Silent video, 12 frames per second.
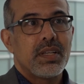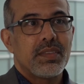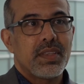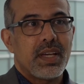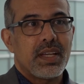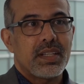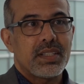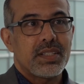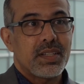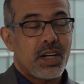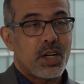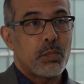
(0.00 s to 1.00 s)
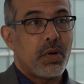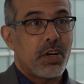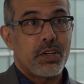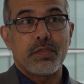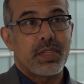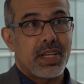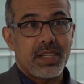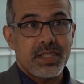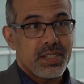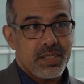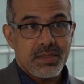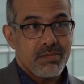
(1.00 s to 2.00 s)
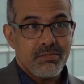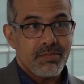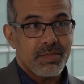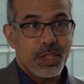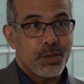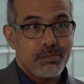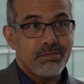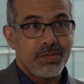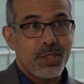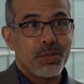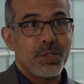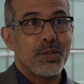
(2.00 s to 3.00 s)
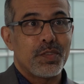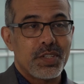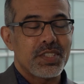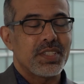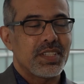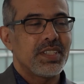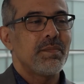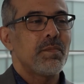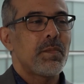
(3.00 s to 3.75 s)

that are part of that university.